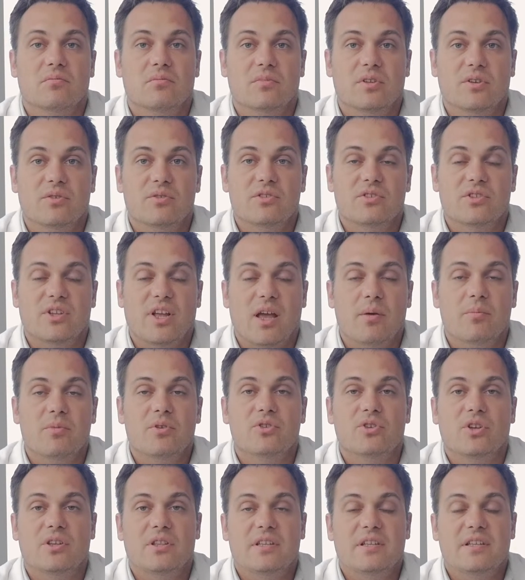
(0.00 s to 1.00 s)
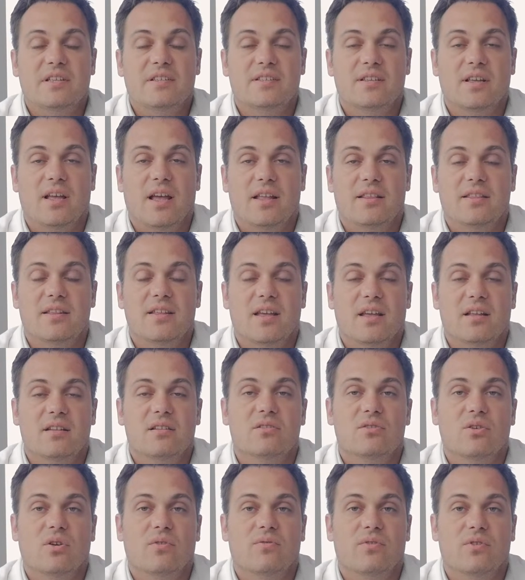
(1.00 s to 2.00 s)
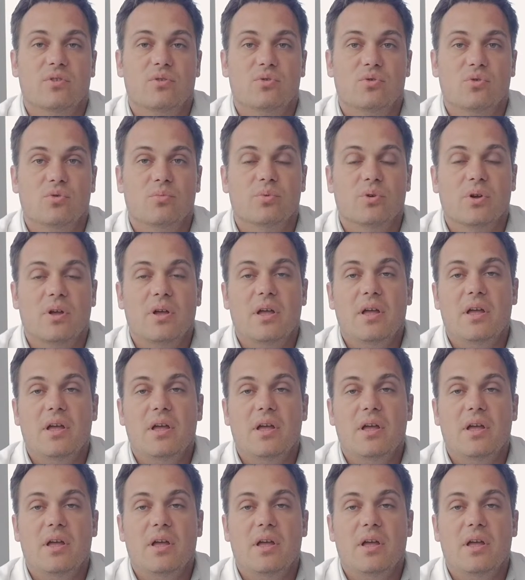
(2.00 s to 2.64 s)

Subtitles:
there is damage at the end of the tube.